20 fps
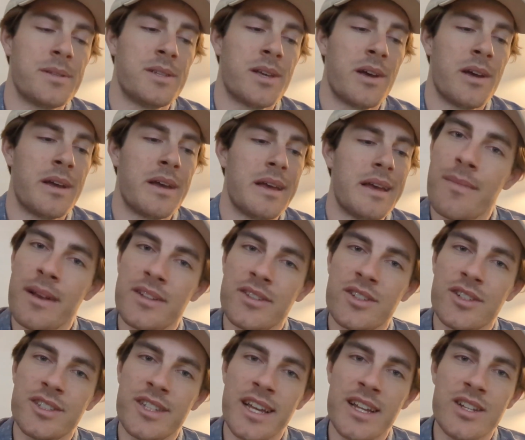So make
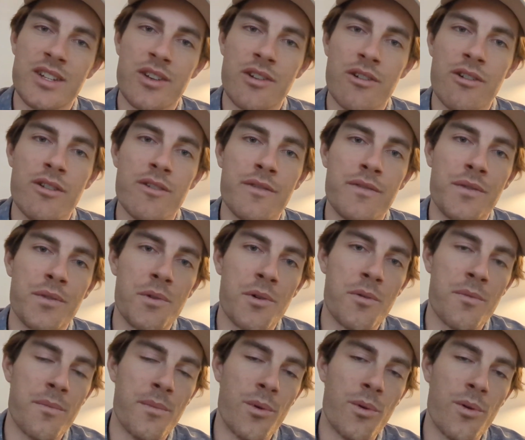sure you stay tuned
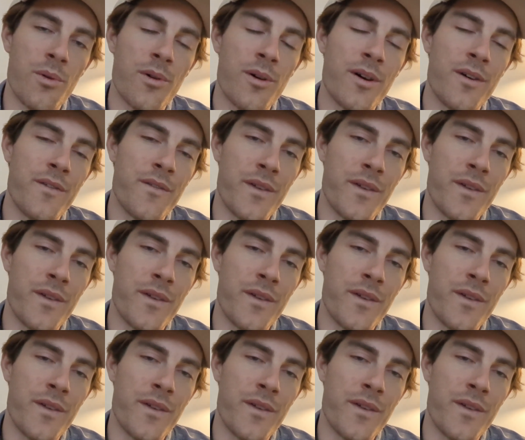for more